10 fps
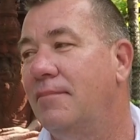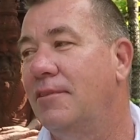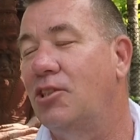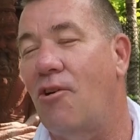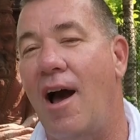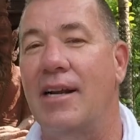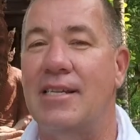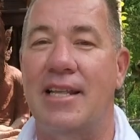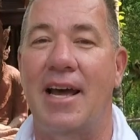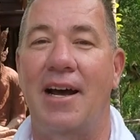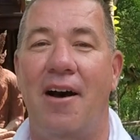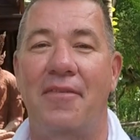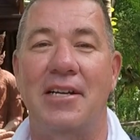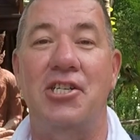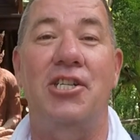try to stay
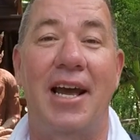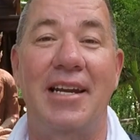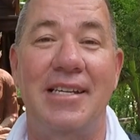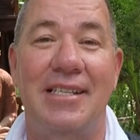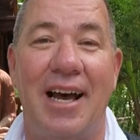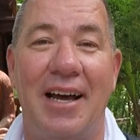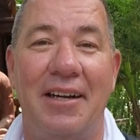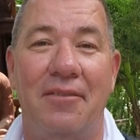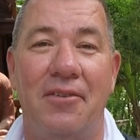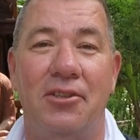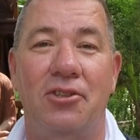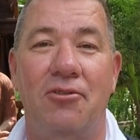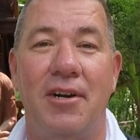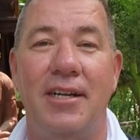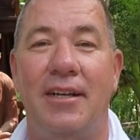on the shady side of the
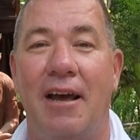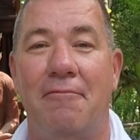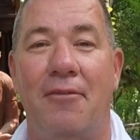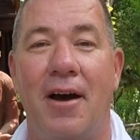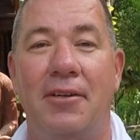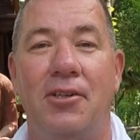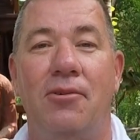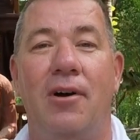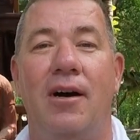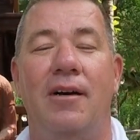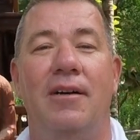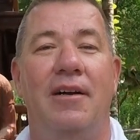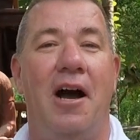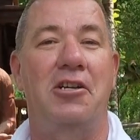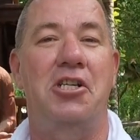street and find you a
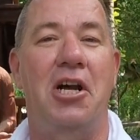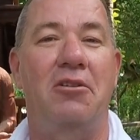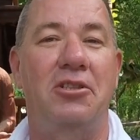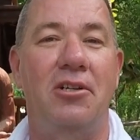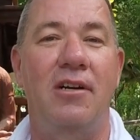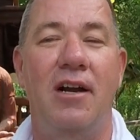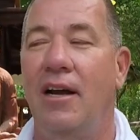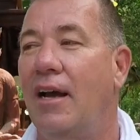shelter.